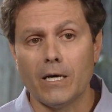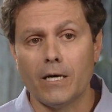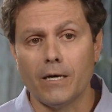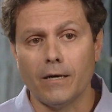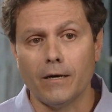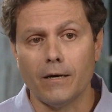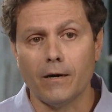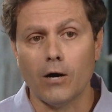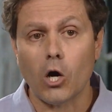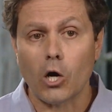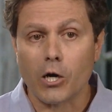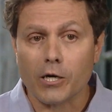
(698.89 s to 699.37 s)

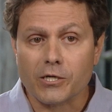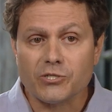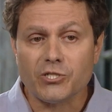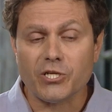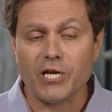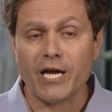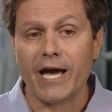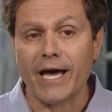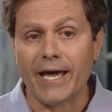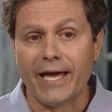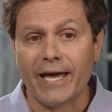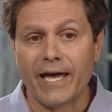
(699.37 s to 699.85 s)
uh,
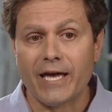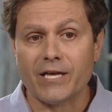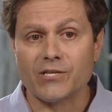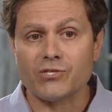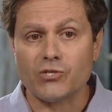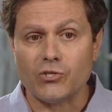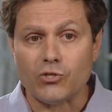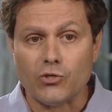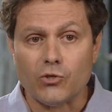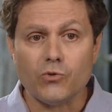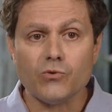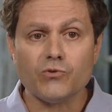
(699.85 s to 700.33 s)

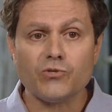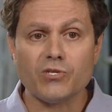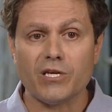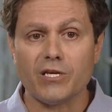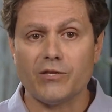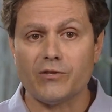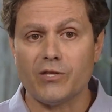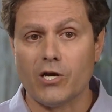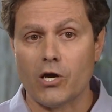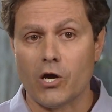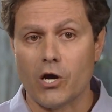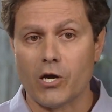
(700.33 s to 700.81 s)
ArcGIS
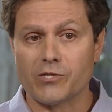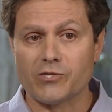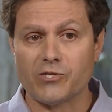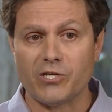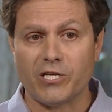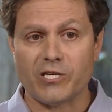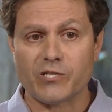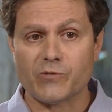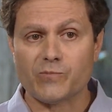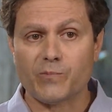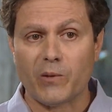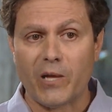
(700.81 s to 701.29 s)
using the
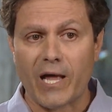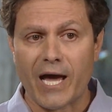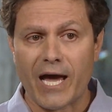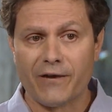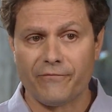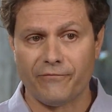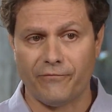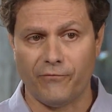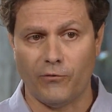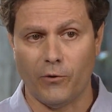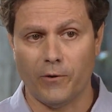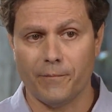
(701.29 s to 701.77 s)
ArcGIS
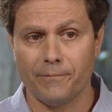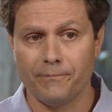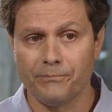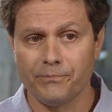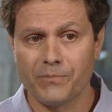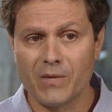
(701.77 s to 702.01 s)
Platform.